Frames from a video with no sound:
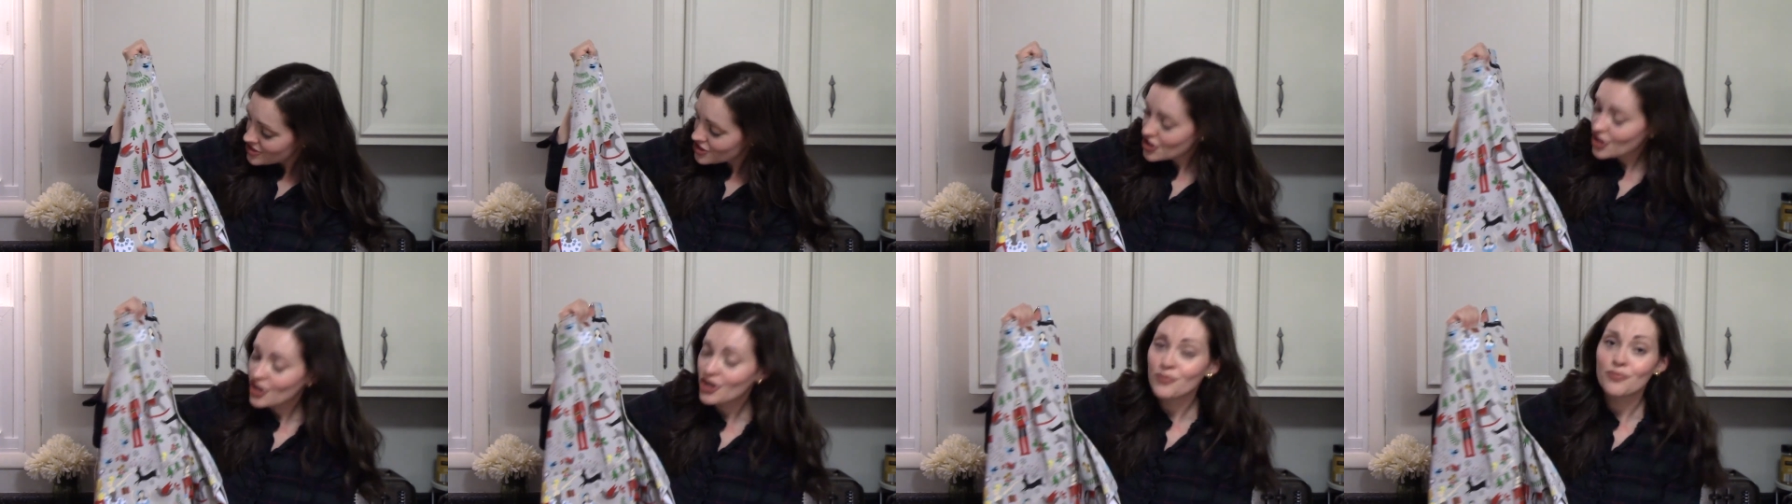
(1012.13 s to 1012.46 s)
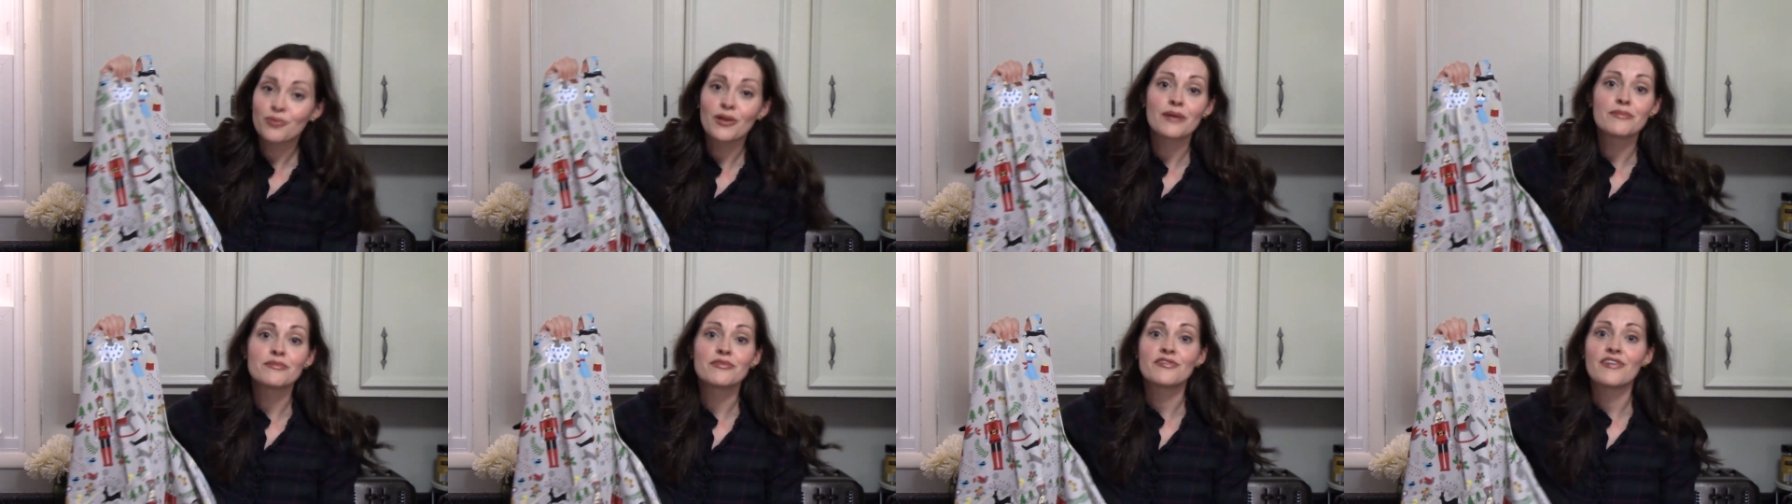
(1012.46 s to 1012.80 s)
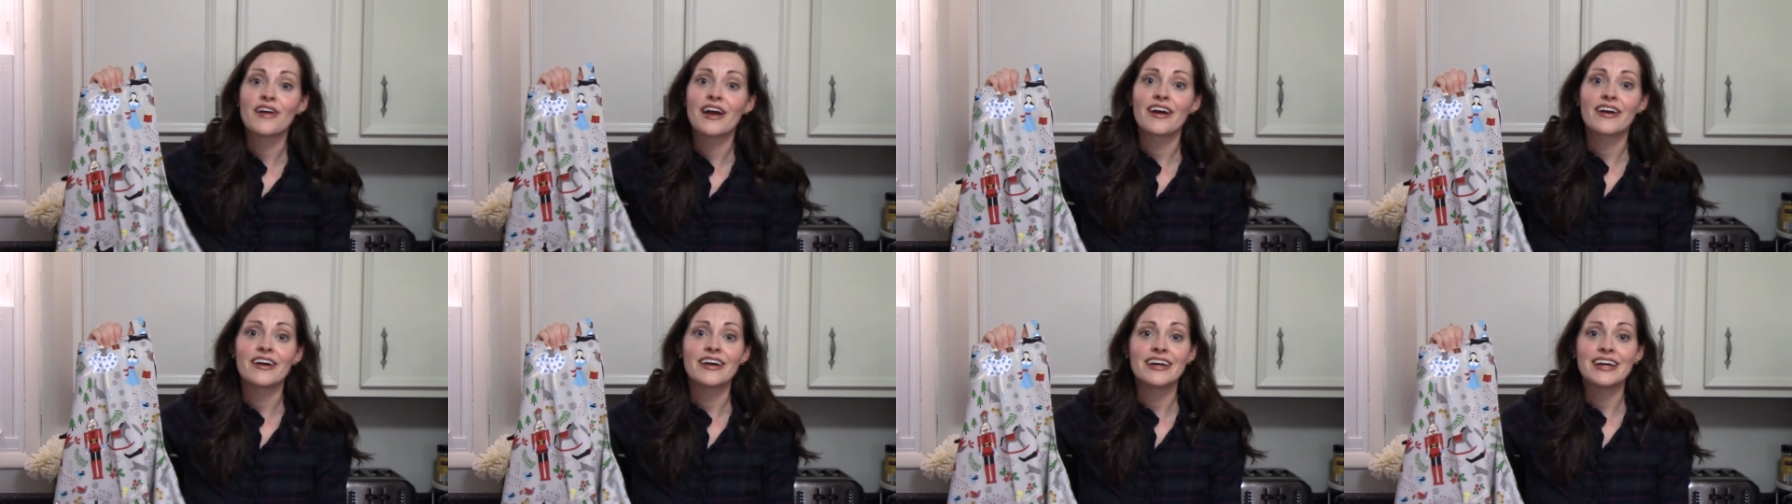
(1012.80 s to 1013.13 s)
Sugar Plum
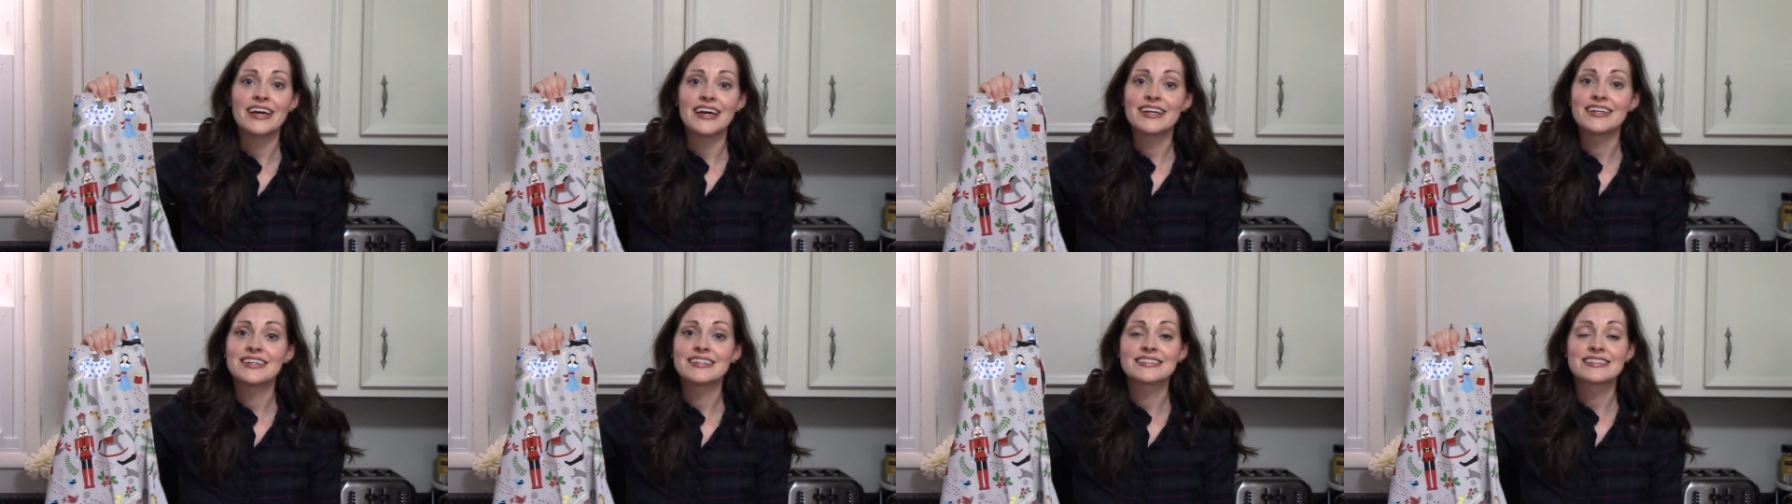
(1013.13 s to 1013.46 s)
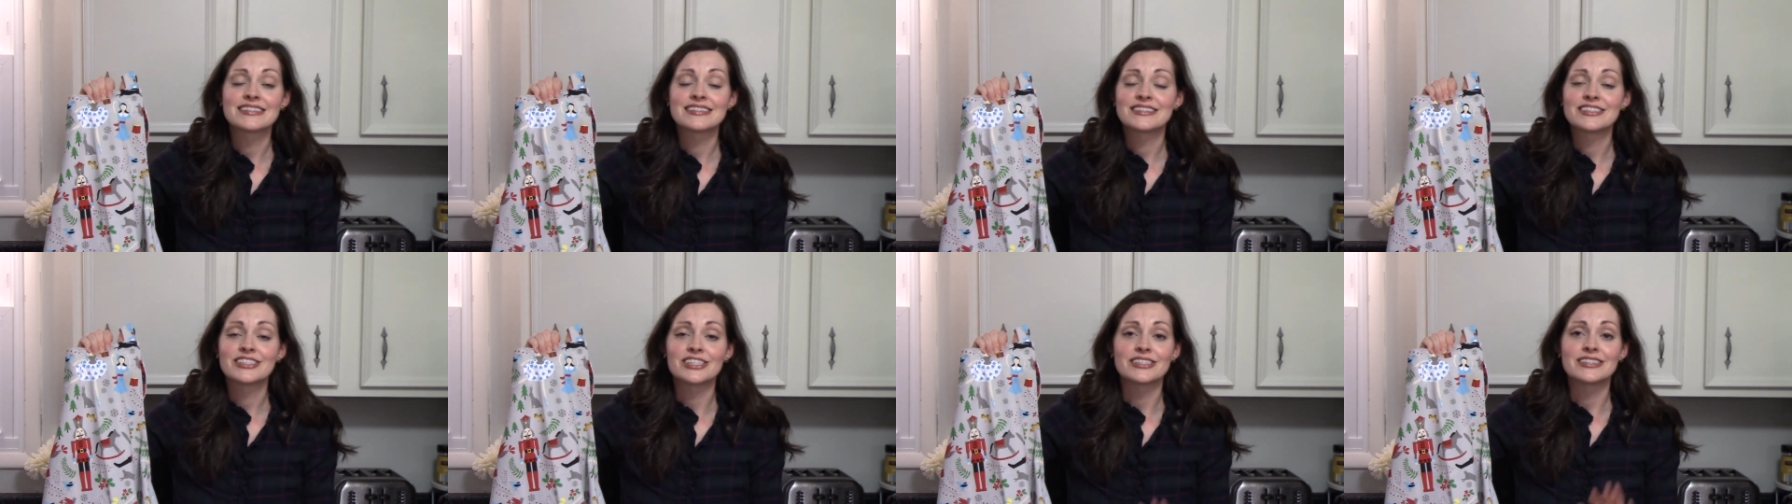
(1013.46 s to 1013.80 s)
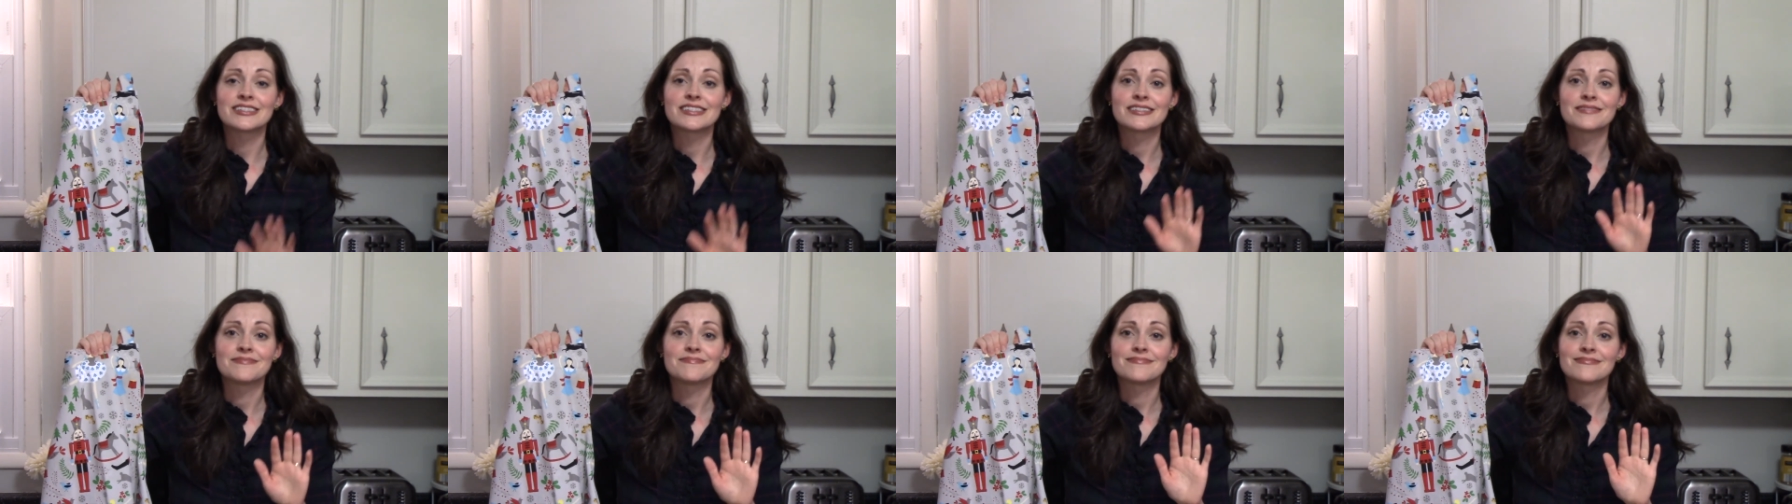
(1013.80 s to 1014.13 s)
Fairy. It is
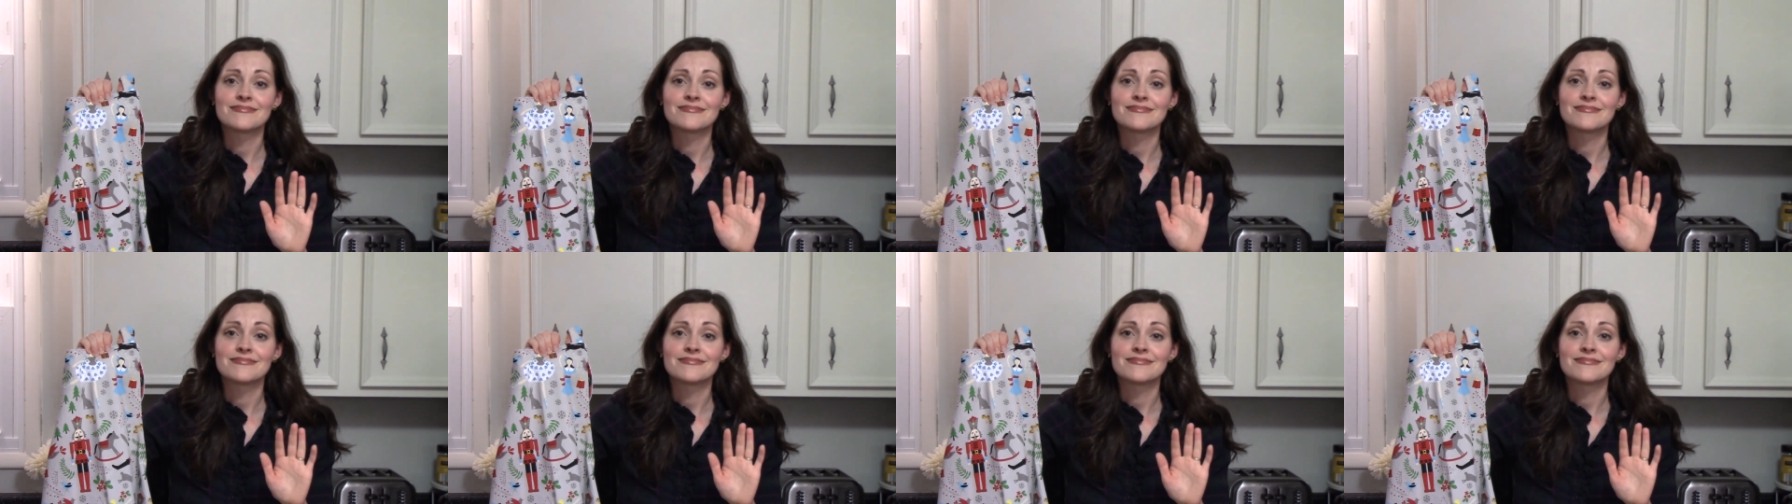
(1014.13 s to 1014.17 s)
just,